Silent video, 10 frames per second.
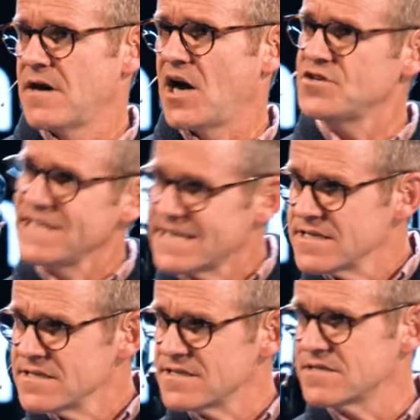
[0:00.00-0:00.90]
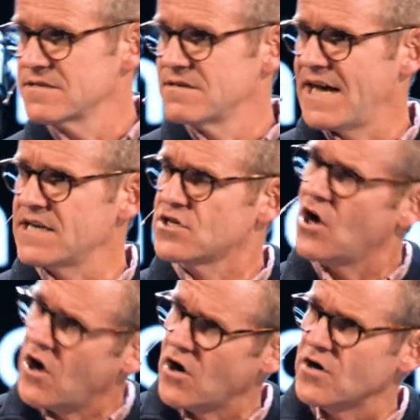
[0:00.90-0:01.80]
our deacons had
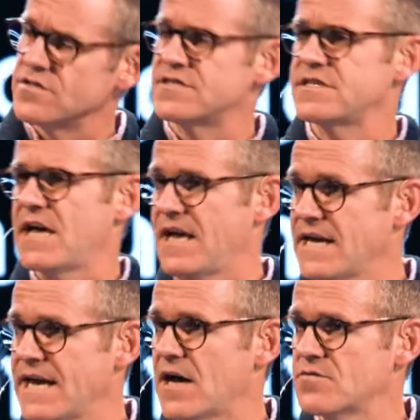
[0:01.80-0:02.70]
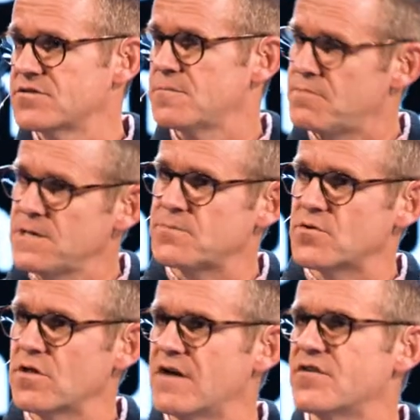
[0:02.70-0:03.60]
cards to hang out to
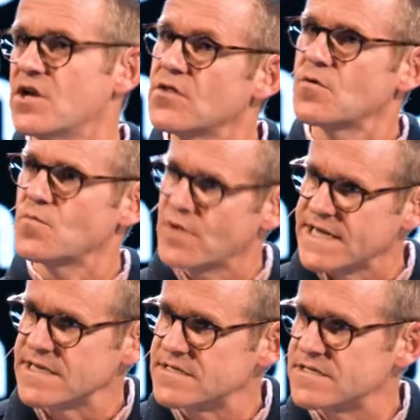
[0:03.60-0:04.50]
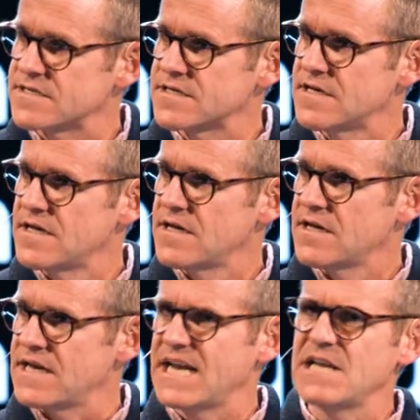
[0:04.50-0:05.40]
people of another race
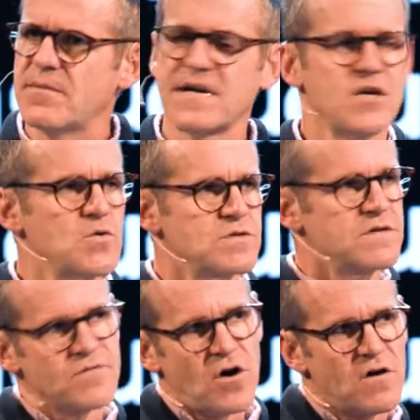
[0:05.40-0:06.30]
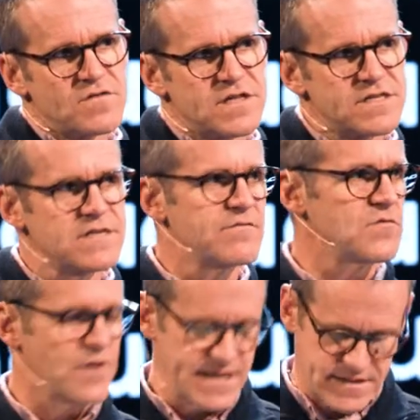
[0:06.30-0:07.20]
and anybody who was involved in the
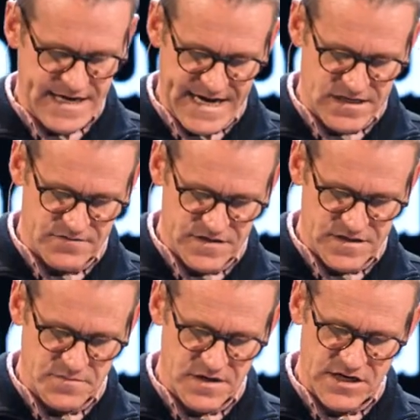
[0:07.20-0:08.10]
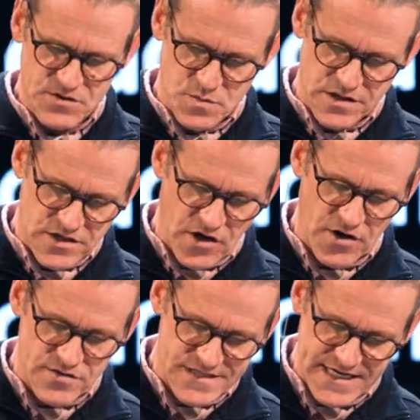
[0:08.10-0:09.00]
civil rights activism. And here's what the
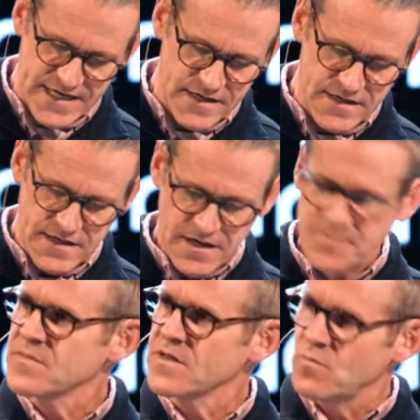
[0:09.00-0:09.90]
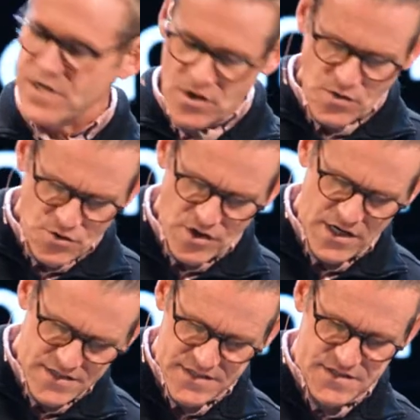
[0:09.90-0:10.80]
card said. We know you're
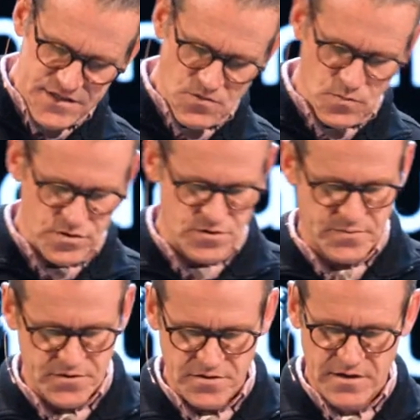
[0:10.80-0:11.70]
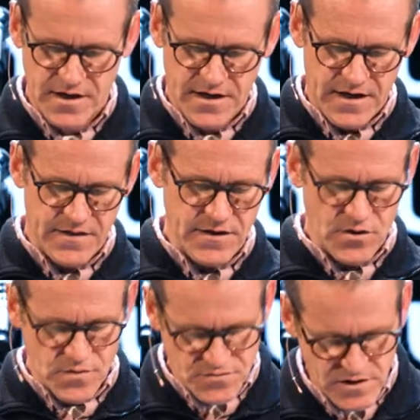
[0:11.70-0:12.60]
not a sincere worshiper and that
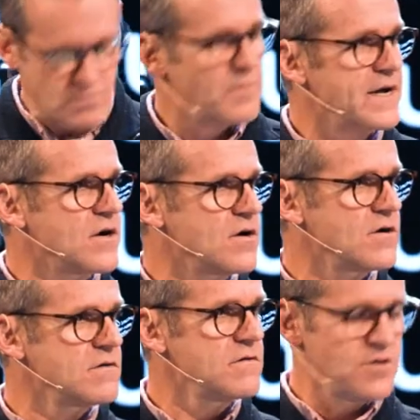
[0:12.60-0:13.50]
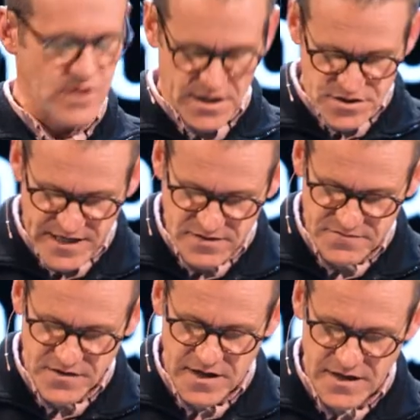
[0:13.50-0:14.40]
you're a troublemaker. You're not a child
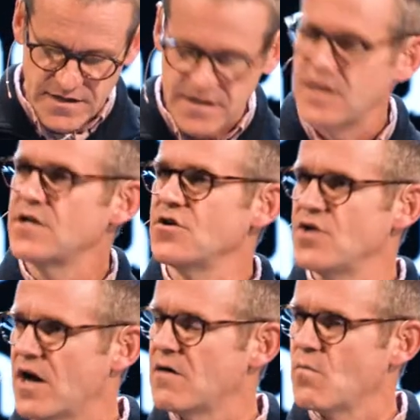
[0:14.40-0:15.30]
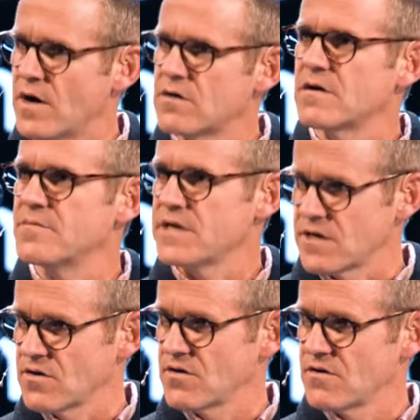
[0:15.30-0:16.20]
of God. You're not welcome
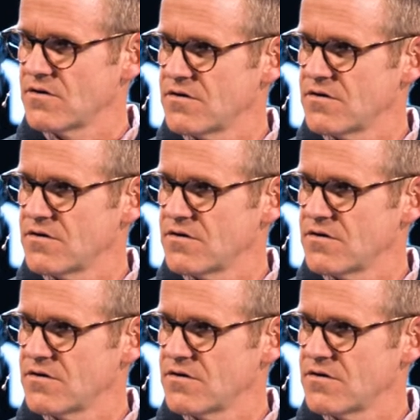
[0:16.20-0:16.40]
here.